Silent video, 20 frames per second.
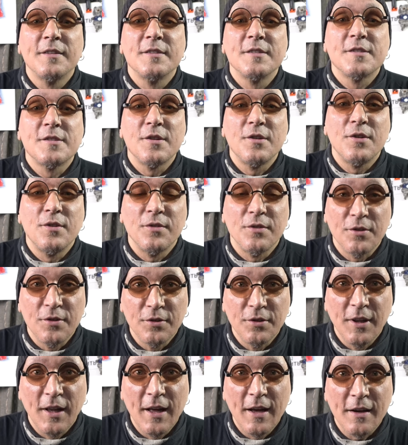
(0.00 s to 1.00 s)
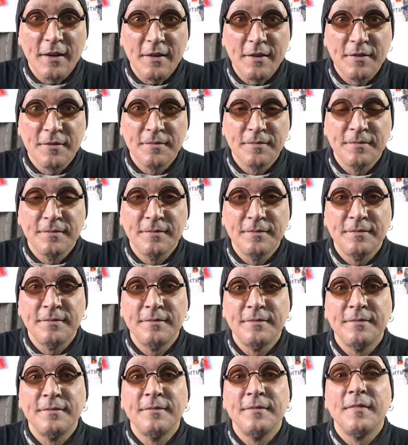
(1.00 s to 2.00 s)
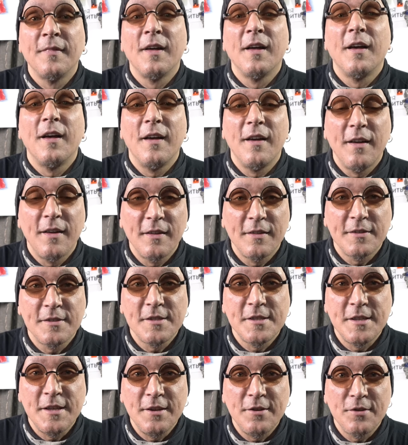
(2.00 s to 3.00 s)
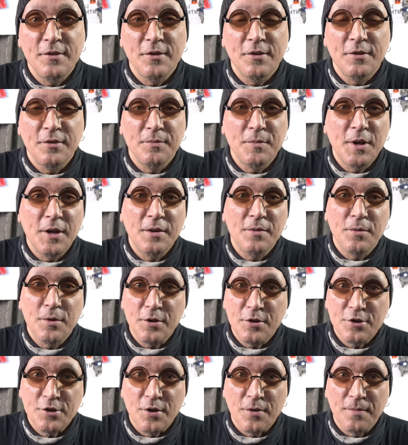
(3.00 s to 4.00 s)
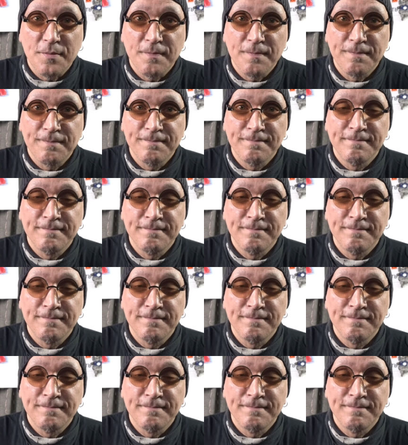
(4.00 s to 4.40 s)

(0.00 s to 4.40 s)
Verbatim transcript: So good luck and see you on my workshop.